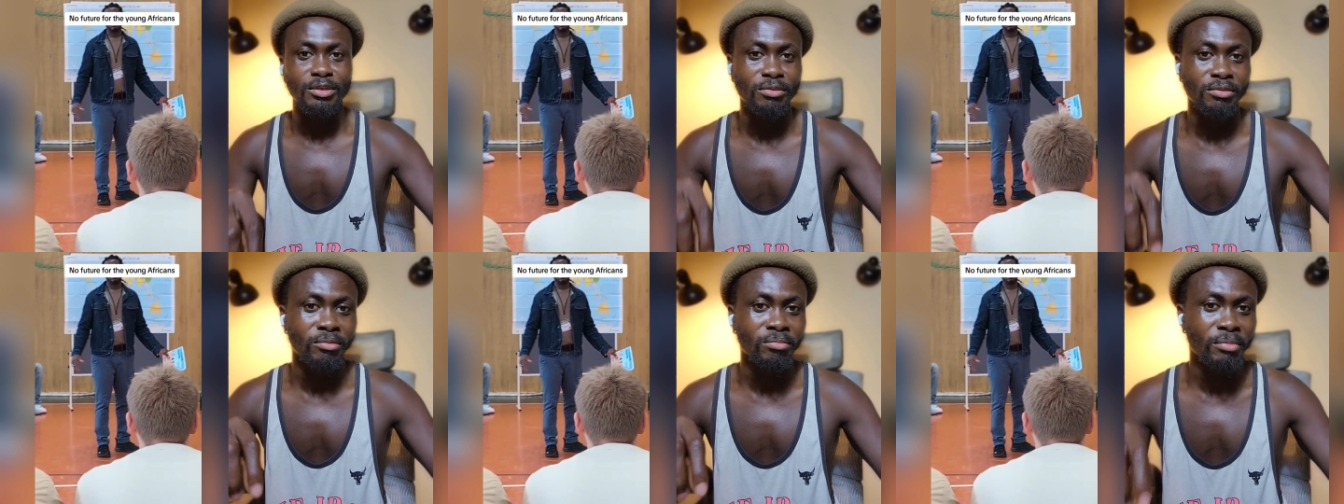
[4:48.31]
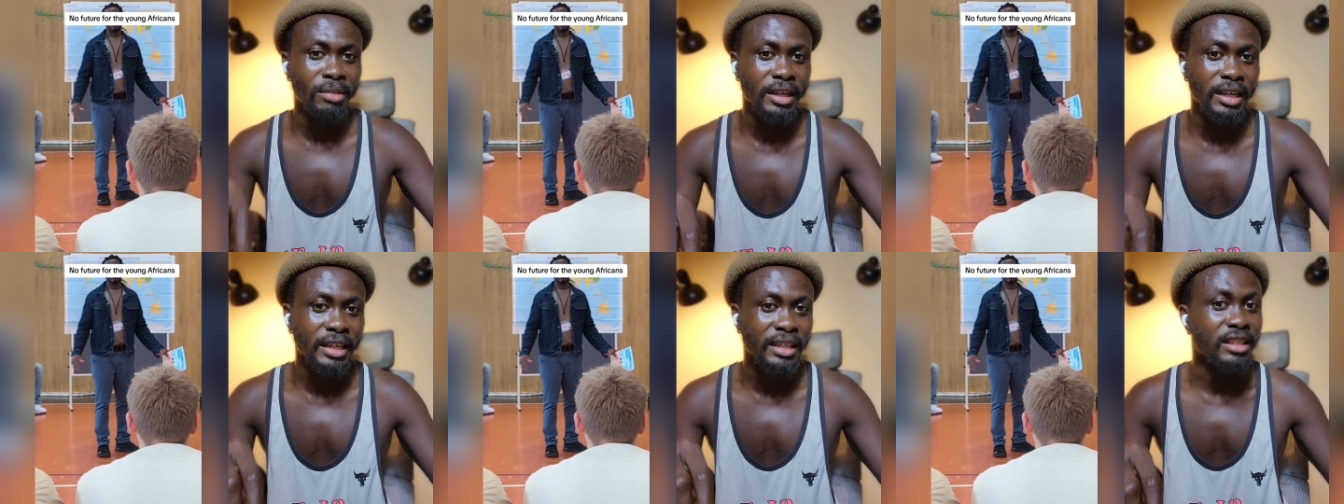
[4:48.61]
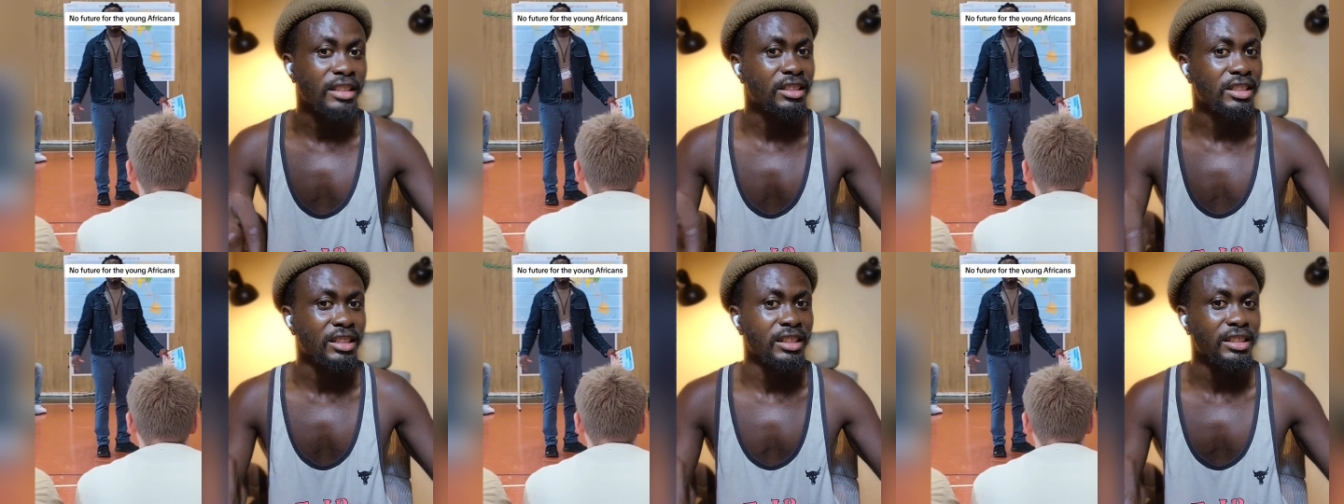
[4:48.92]
to make
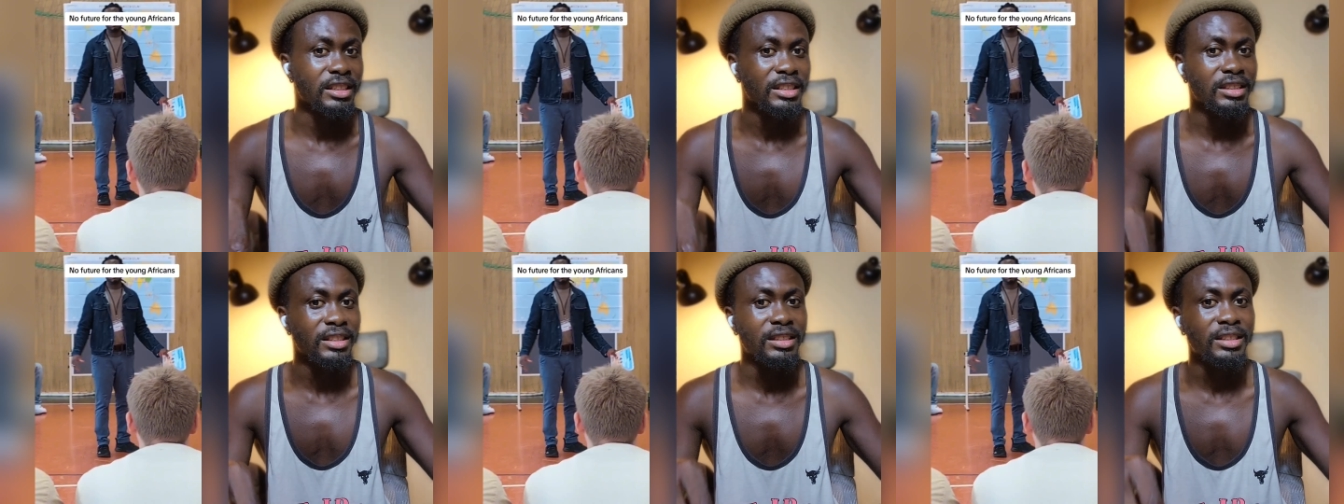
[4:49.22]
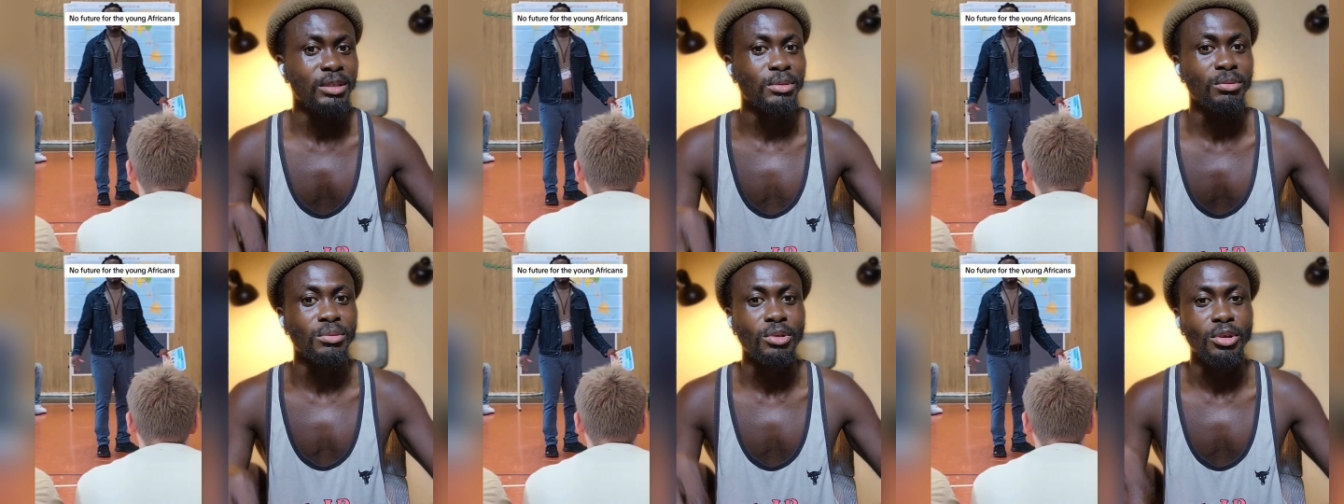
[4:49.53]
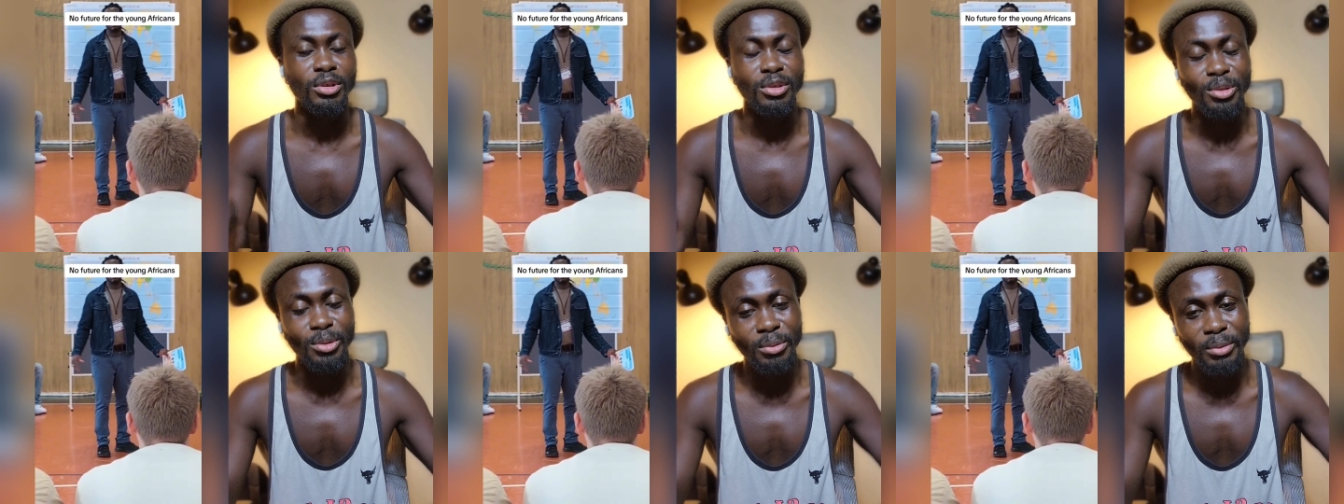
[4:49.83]
any changes, he will
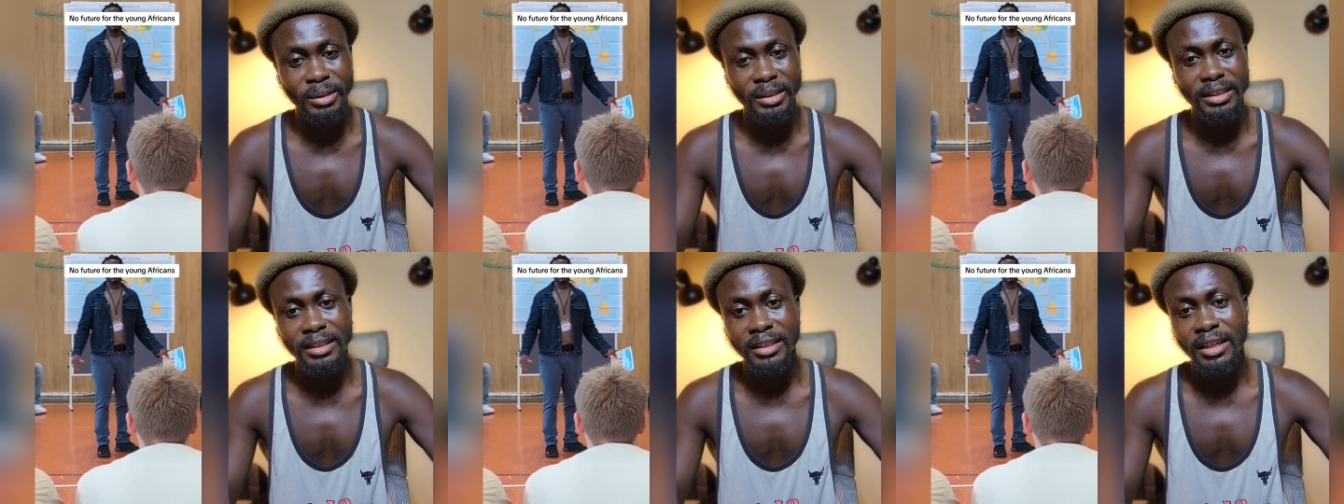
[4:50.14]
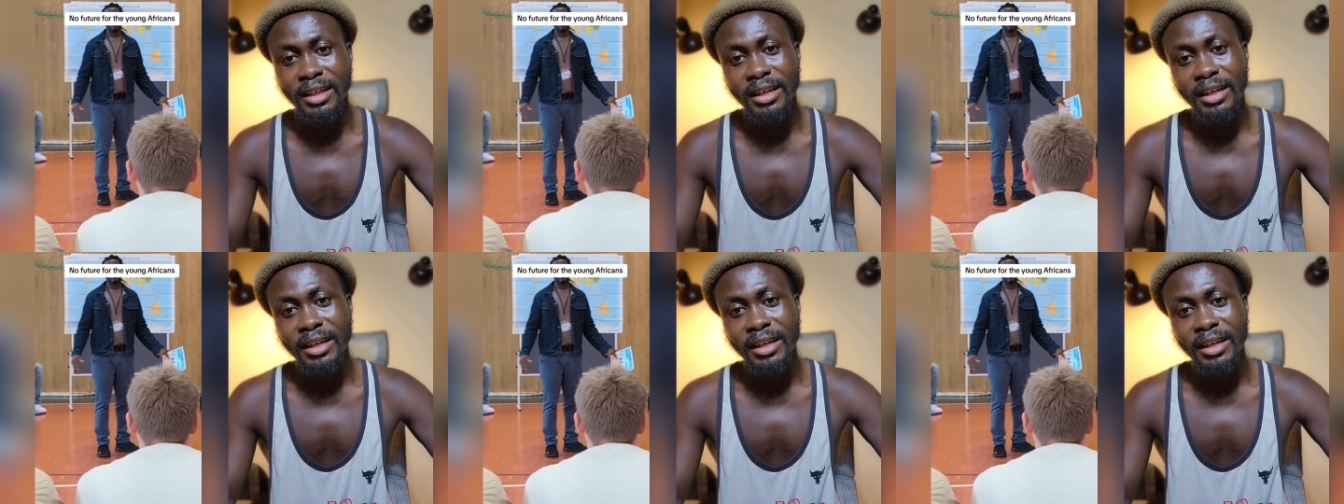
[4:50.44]
not do it.